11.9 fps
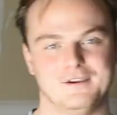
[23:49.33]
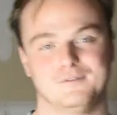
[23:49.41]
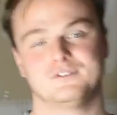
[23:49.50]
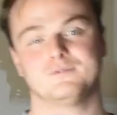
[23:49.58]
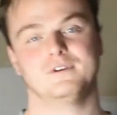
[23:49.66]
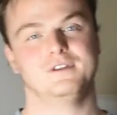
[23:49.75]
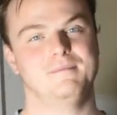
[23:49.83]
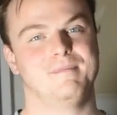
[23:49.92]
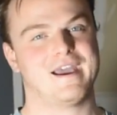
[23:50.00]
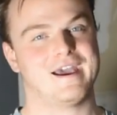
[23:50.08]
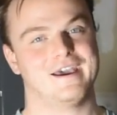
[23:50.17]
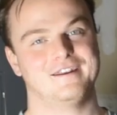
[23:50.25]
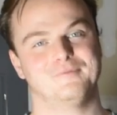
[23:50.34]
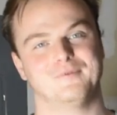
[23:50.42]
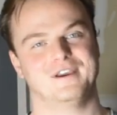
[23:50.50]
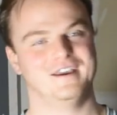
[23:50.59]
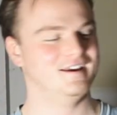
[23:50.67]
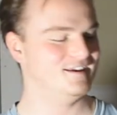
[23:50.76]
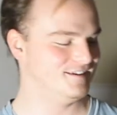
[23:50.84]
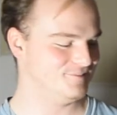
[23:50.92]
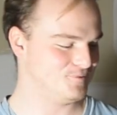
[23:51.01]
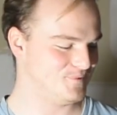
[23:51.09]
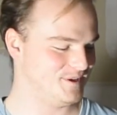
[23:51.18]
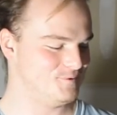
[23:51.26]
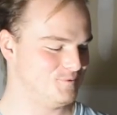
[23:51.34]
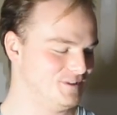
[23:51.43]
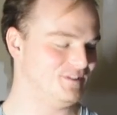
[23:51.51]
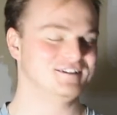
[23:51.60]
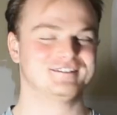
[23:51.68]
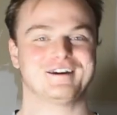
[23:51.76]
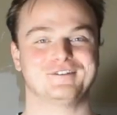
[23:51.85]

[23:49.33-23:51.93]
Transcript: It was really bad when we realized